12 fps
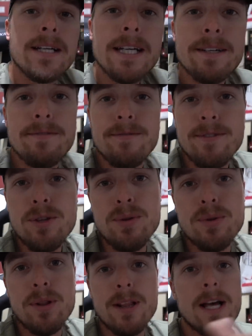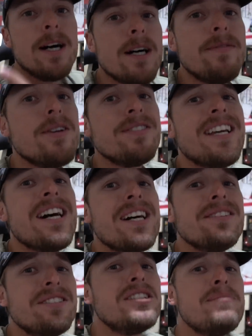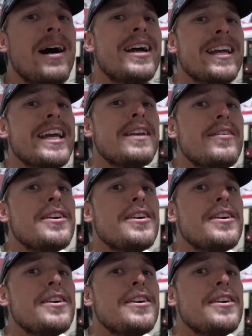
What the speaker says: If you love yourself some hunting and